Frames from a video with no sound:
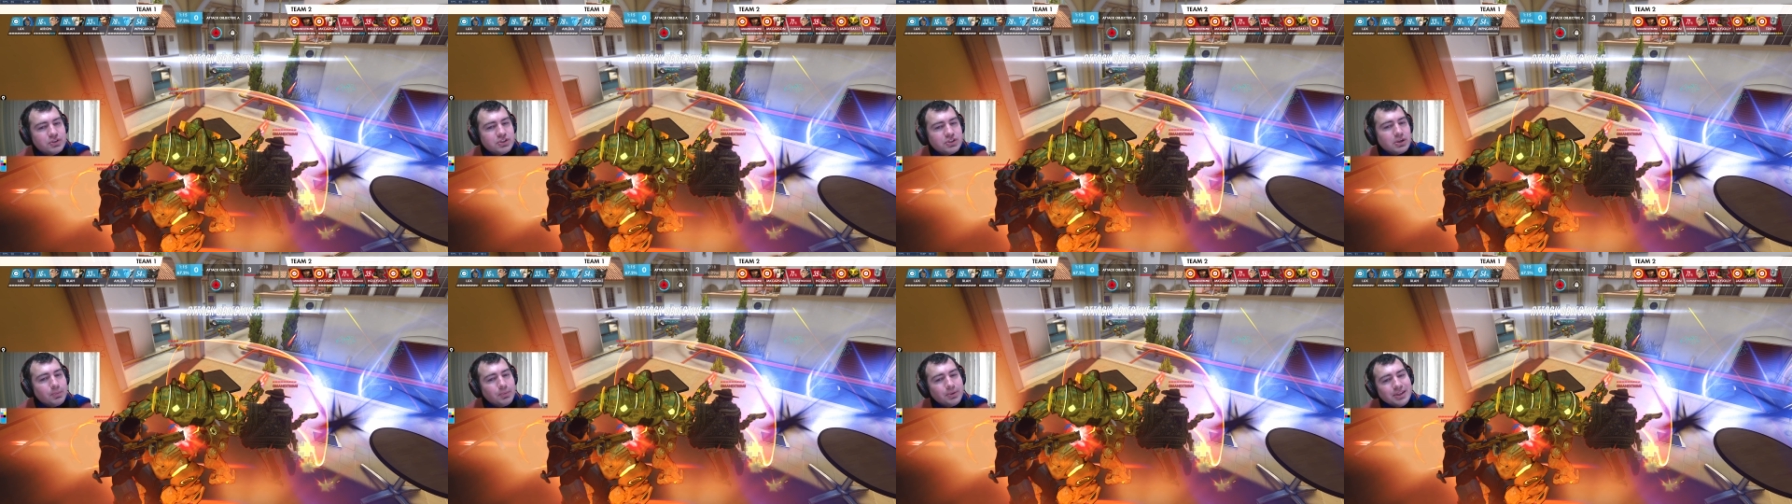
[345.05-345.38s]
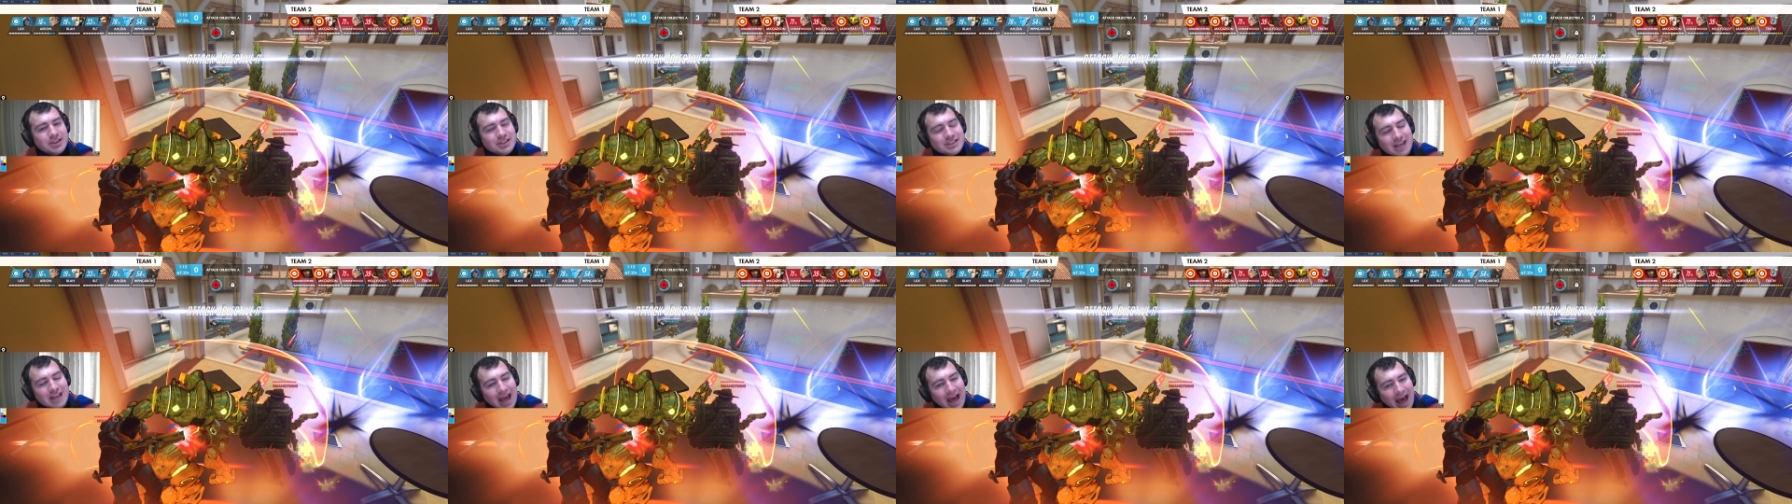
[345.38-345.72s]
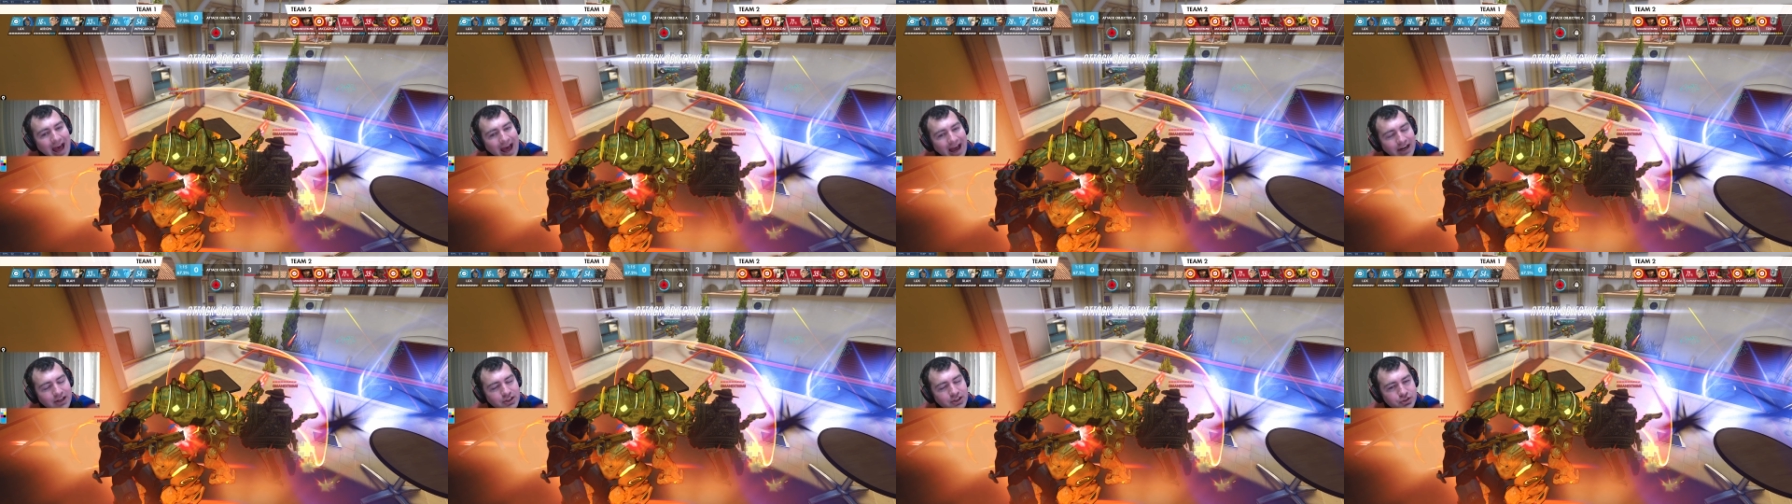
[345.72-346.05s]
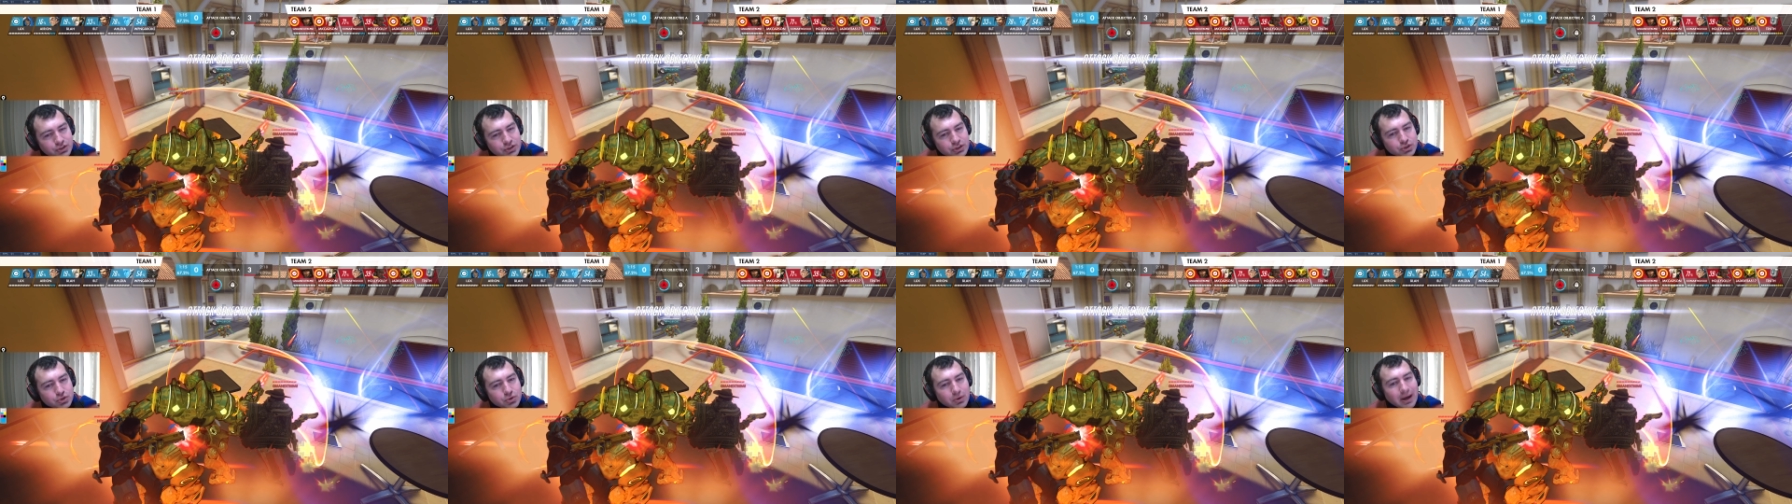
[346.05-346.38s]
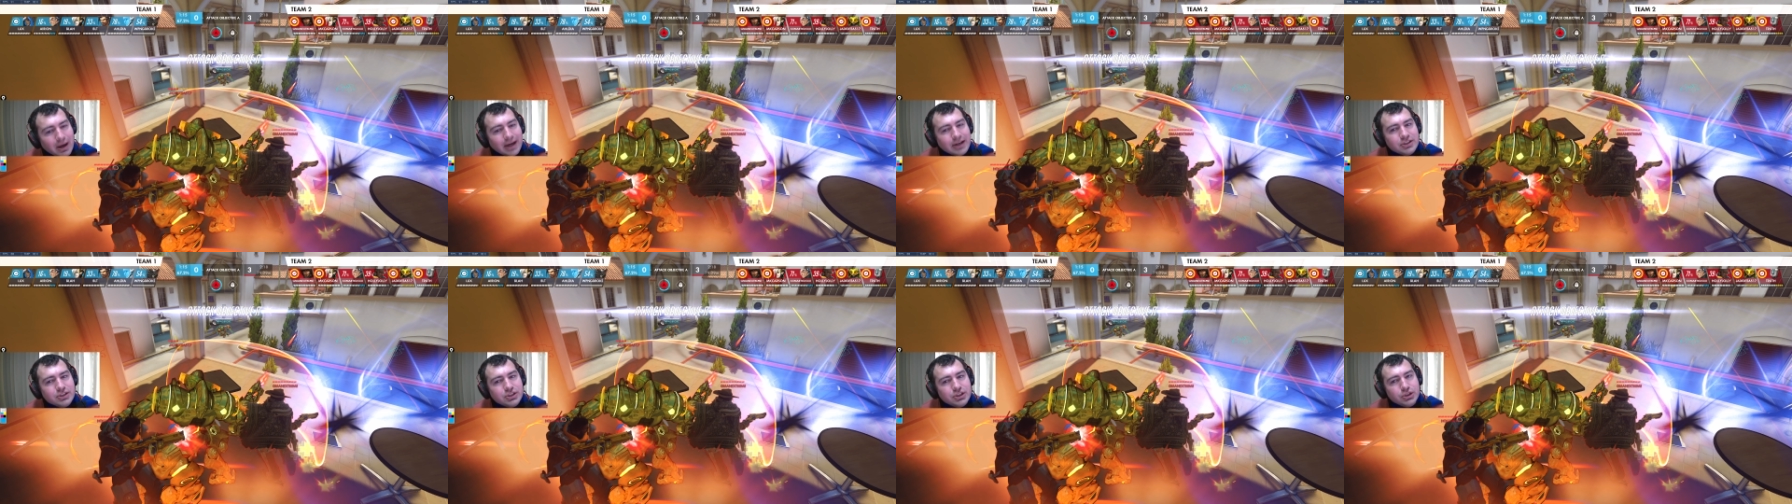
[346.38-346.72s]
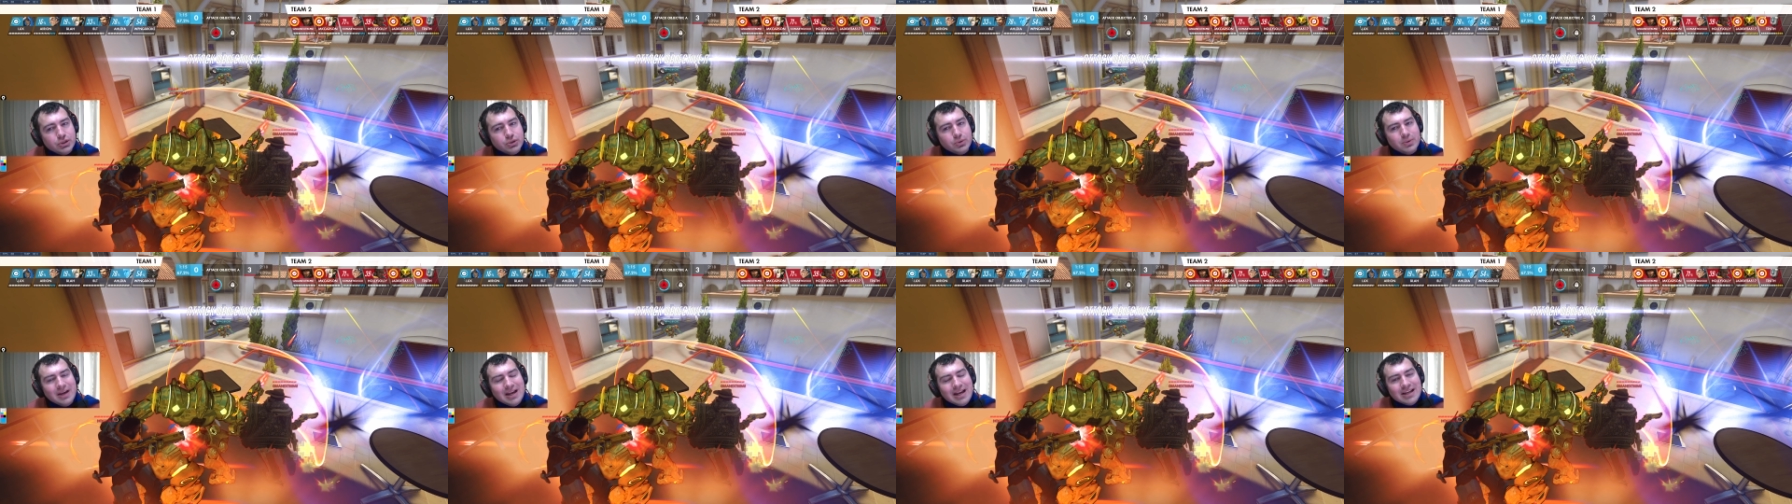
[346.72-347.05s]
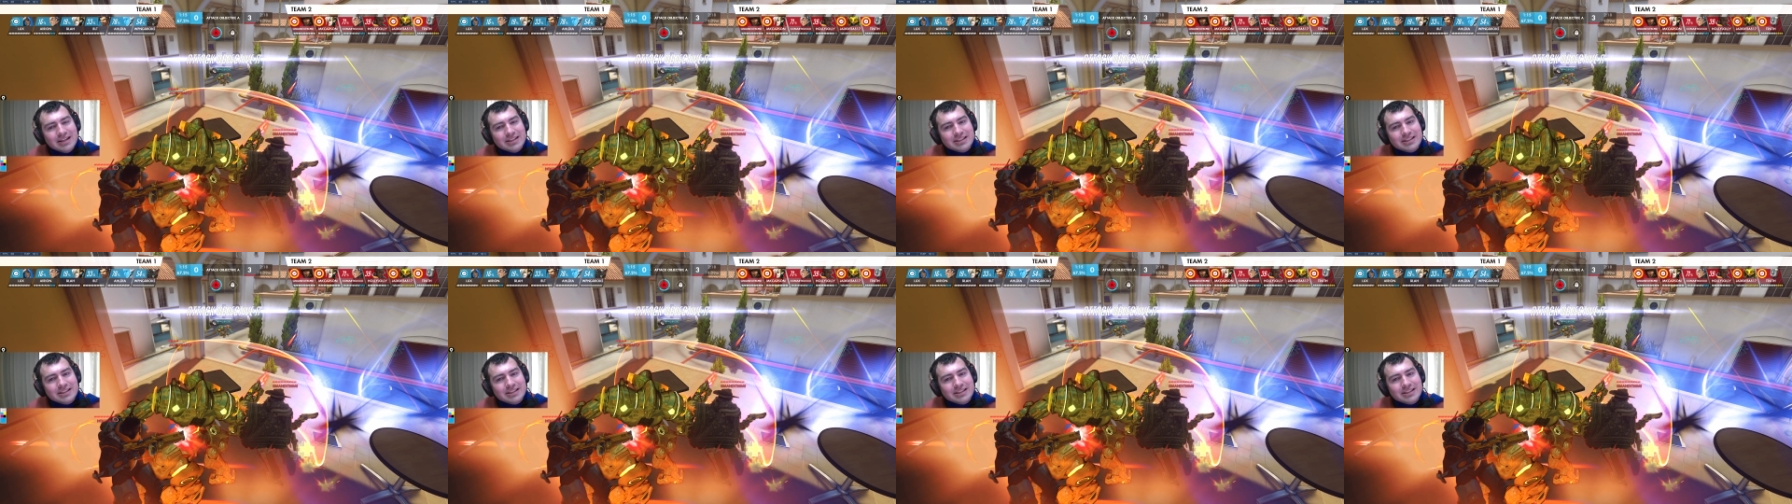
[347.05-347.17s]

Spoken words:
someone that's actually trying to